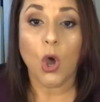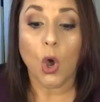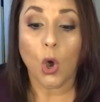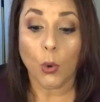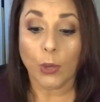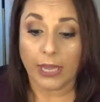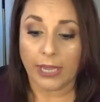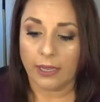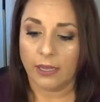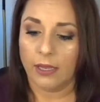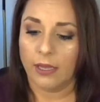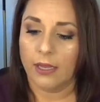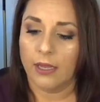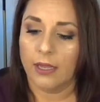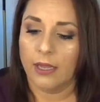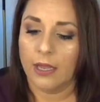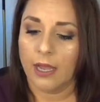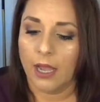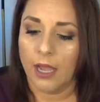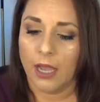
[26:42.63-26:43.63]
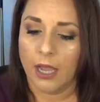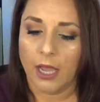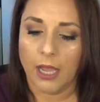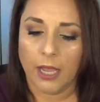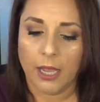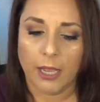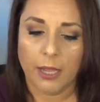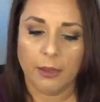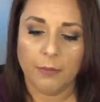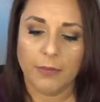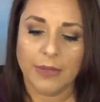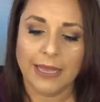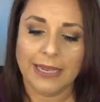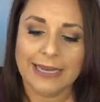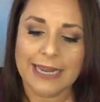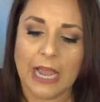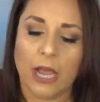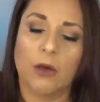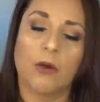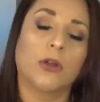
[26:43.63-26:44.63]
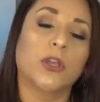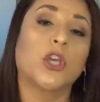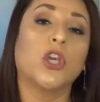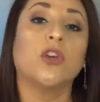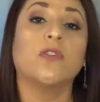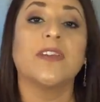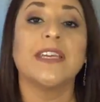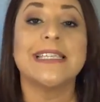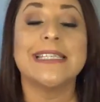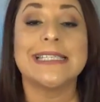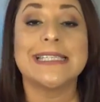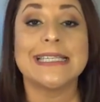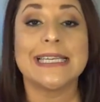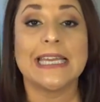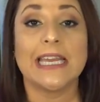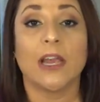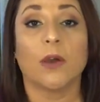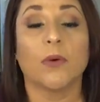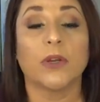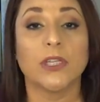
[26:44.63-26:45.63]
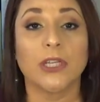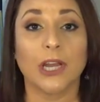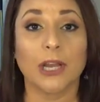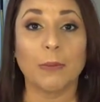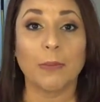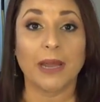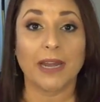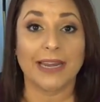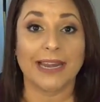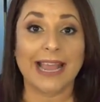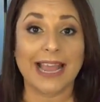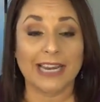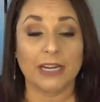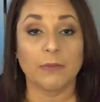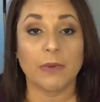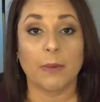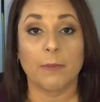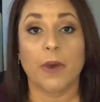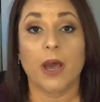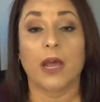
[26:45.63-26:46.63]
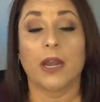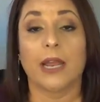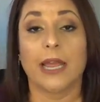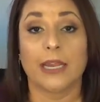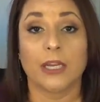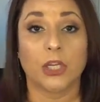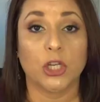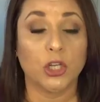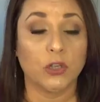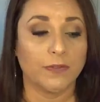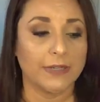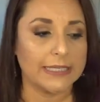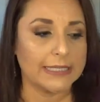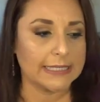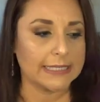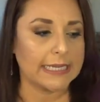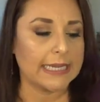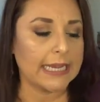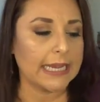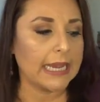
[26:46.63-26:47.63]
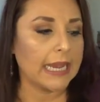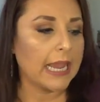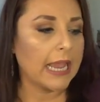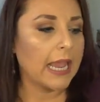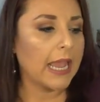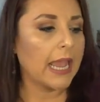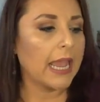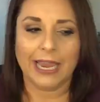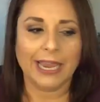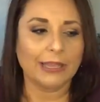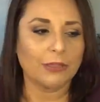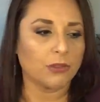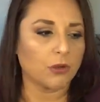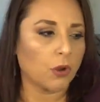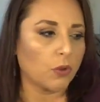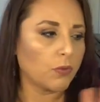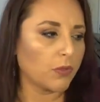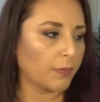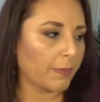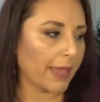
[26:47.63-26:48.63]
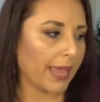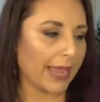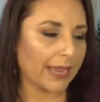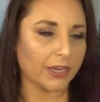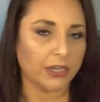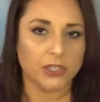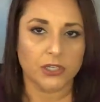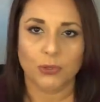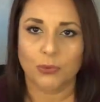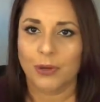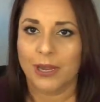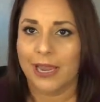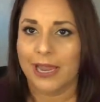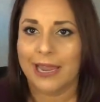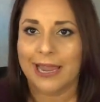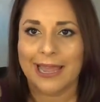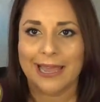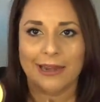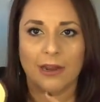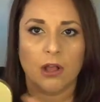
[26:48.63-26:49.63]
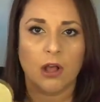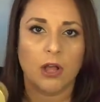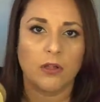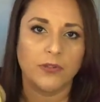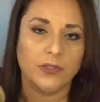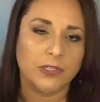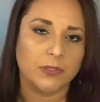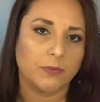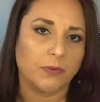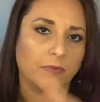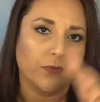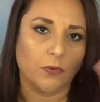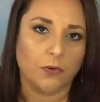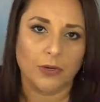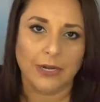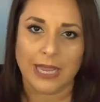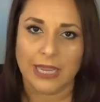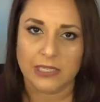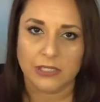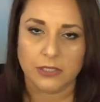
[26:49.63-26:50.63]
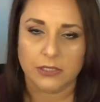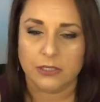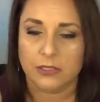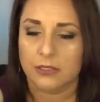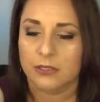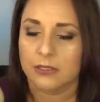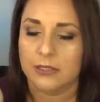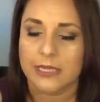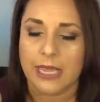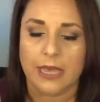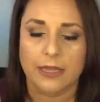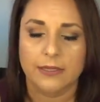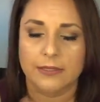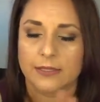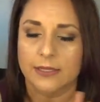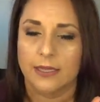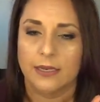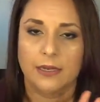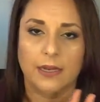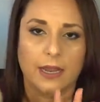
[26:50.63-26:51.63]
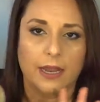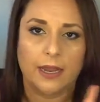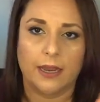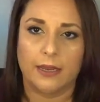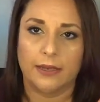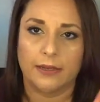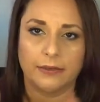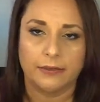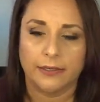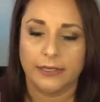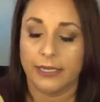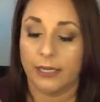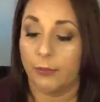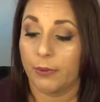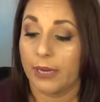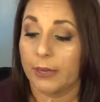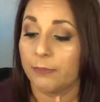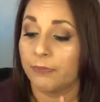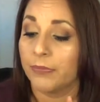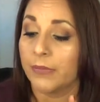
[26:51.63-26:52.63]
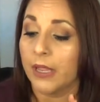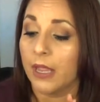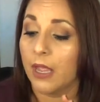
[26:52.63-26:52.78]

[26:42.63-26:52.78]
Okay. Now, QVC. I want to talk about an item I bought at QVC. I had thrown the package away. I had hauled this before last Sunday, and anyway.